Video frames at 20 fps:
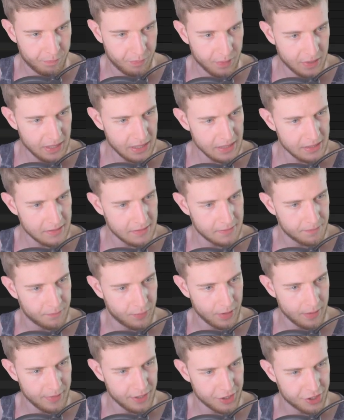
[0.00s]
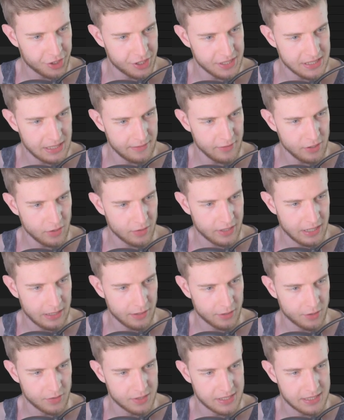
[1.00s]
But pretty much just giving your
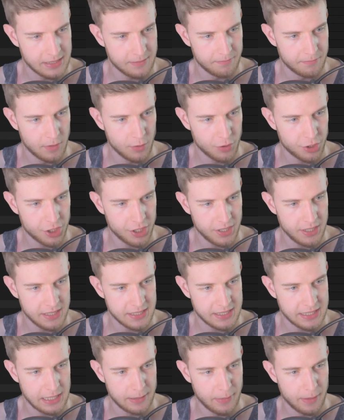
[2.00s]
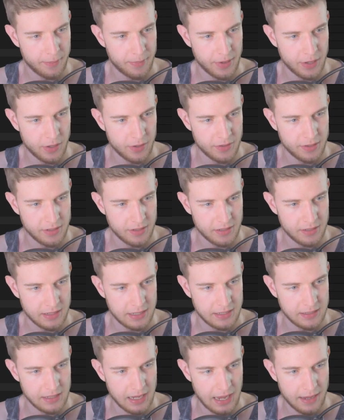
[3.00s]
character some motion is gonna be better than
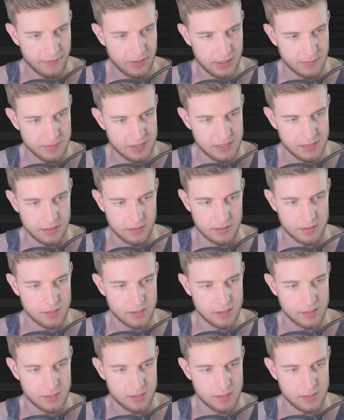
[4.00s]
having him still.